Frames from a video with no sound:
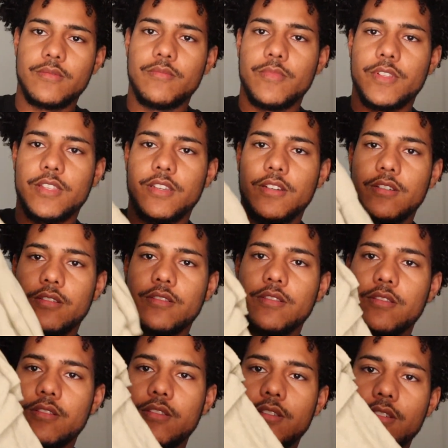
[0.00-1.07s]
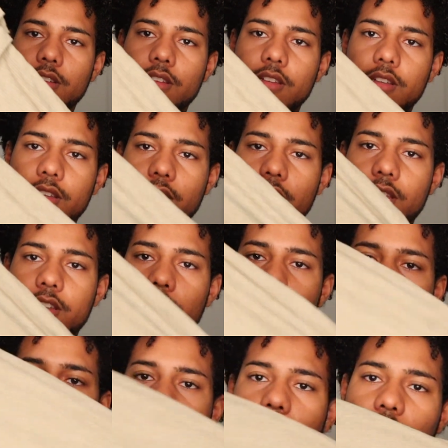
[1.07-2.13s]
But they're
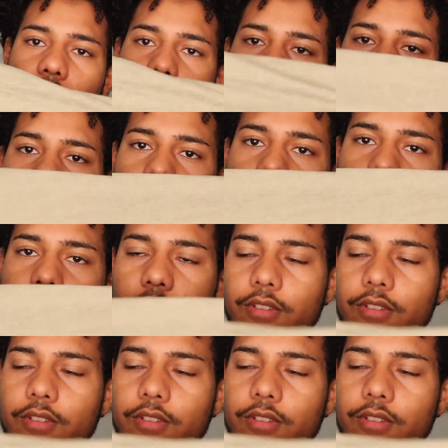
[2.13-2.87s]
corduroys.